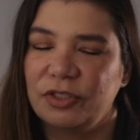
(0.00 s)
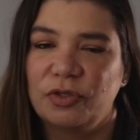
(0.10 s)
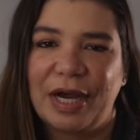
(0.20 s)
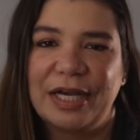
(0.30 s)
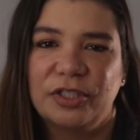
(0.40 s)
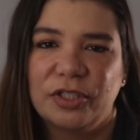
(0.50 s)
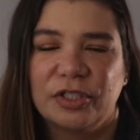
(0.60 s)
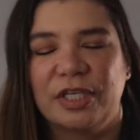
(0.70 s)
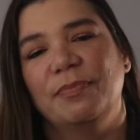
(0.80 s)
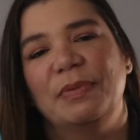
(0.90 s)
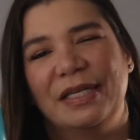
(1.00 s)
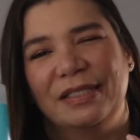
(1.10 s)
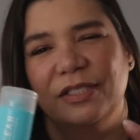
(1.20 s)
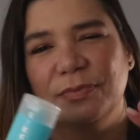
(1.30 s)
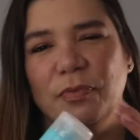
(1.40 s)
dries your skin, because
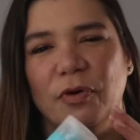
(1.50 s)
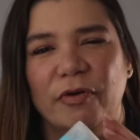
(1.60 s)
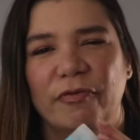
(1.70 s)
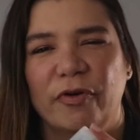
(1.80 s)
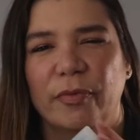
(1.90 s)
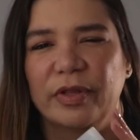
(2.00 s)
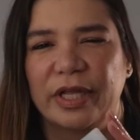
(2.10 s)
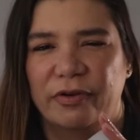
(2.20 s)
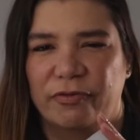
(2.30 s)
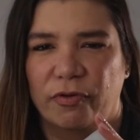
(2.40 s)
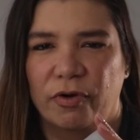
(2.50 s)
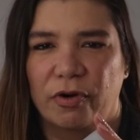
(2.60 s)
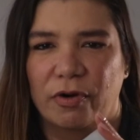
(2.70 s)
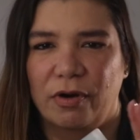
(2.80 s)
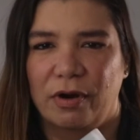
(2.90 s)
it's more formulated
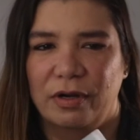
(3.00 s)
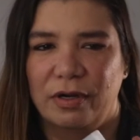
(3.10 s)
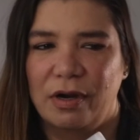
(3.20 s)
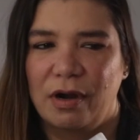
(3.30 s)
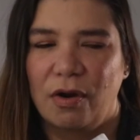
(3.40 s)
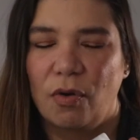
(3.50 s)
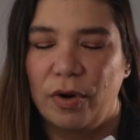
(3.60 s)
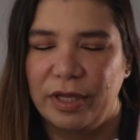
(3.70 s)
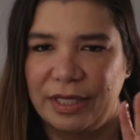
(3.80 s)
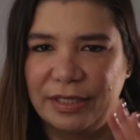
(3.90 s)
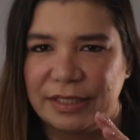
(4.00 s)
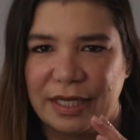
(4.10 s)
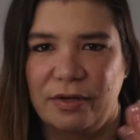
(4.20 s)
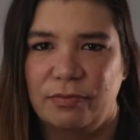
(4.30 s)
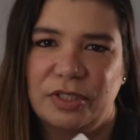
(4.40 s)
for oily
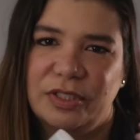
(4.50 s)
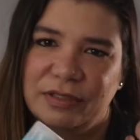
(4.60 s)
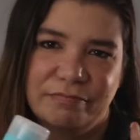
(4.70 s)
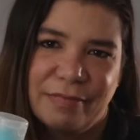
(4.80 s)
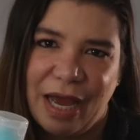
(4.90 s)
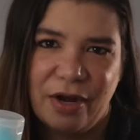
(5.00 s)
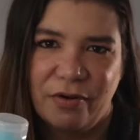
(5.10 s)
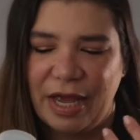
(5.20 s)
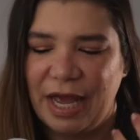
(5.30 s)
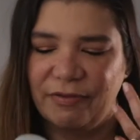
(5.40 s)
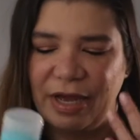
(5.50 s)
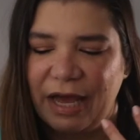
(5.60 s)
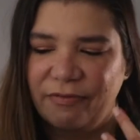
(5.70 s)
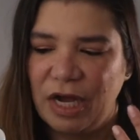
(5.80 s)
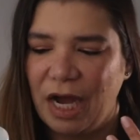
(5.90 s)
skin, which I don't have. I
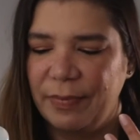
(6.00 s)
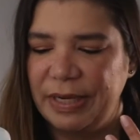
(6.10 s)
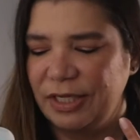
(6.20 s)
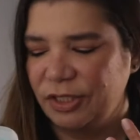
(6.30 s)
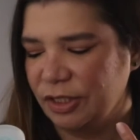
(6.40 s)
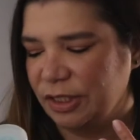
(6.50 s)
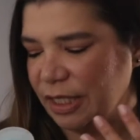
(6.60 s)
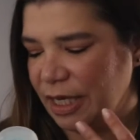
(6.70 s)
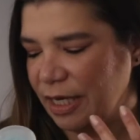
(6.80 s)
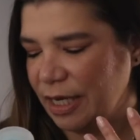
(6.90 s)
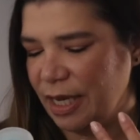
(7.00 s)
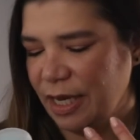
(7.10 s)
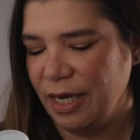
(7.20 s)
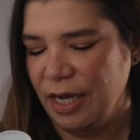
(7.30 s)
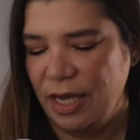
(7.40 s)
have combination skin,
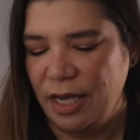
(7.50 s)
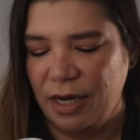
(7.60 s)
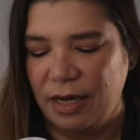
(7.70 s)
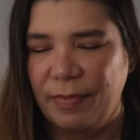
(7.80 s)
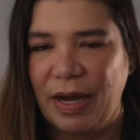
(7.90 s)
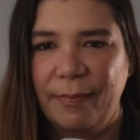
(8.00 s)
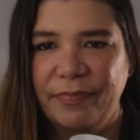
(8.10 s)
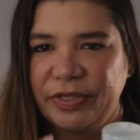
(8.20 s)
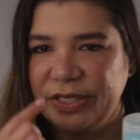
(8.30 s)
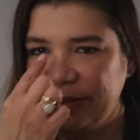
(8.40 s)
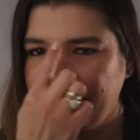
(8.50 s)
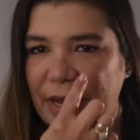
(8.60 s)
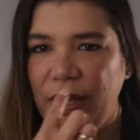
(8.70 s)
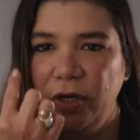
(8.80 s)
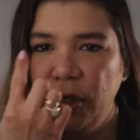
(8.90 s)
and um, I'm just,
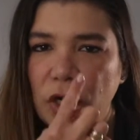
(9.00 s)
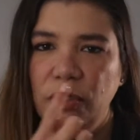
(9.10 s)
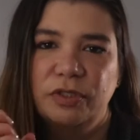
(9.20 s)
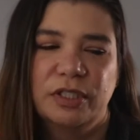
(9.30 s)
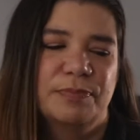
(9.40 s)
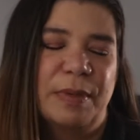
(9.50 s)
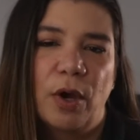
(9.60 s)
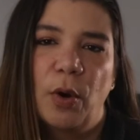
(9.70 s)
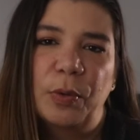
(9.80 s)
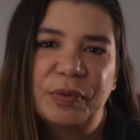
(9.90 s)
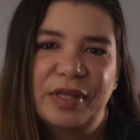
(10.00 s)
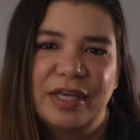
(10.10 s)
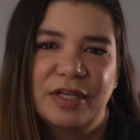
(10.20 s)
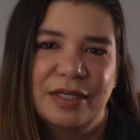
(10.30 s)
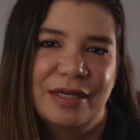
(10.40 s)
my nose is my
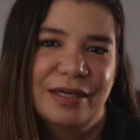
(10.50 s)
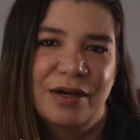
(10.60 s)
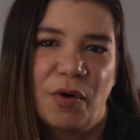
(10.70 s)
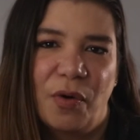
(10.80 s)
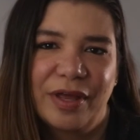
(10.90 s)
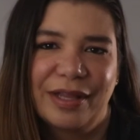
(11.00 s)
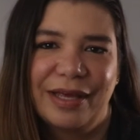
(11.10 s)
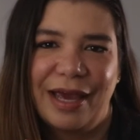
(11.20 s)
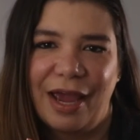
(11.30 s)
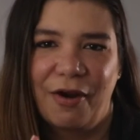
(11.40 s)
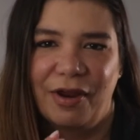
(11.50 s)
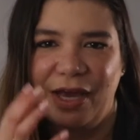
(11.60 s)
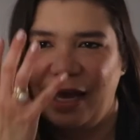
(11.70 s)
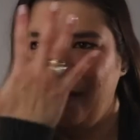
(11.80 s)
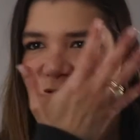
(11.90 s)
only oily
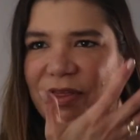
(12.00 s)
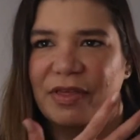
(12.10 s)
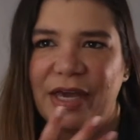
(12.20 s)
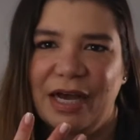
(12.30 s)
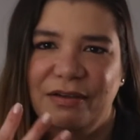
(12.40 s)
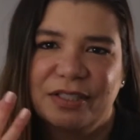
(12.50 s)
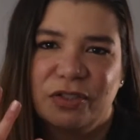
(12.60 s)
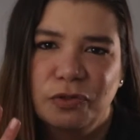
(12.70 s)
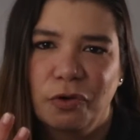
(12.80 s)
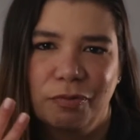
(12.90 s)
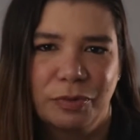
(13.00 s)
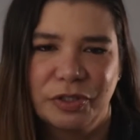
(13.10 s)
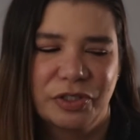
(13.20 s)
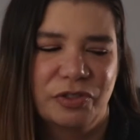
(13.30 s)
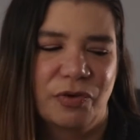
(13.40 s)
area. Everything else is normal
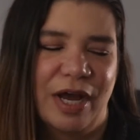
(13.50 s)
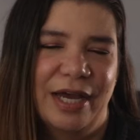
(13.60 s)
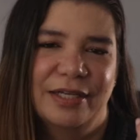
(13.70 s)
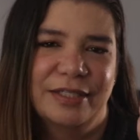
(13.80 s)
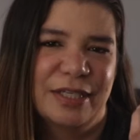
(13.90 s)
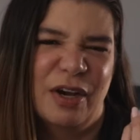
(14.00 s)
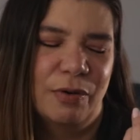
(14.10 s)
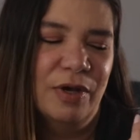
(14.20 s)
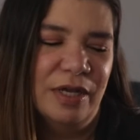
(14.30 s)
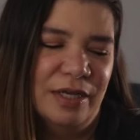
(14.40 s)
to dry, so